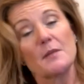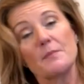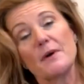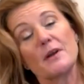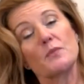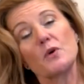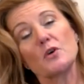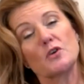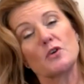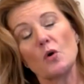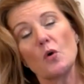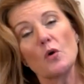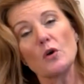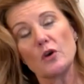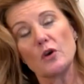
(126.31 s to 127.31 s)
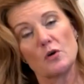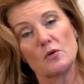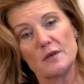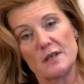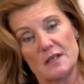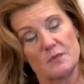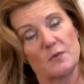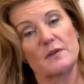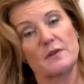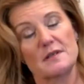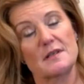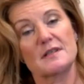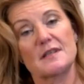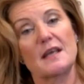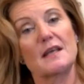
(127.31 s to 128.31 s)
But what you all know is what the
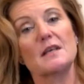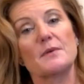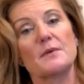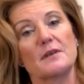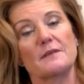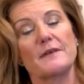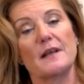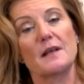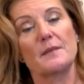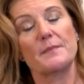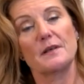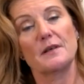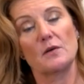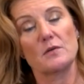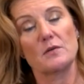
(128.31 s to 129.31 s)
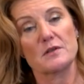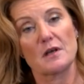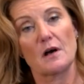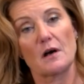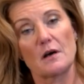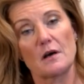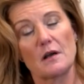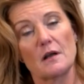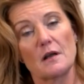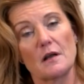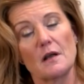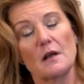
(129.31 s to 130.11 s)
Sustainable Development Goals are.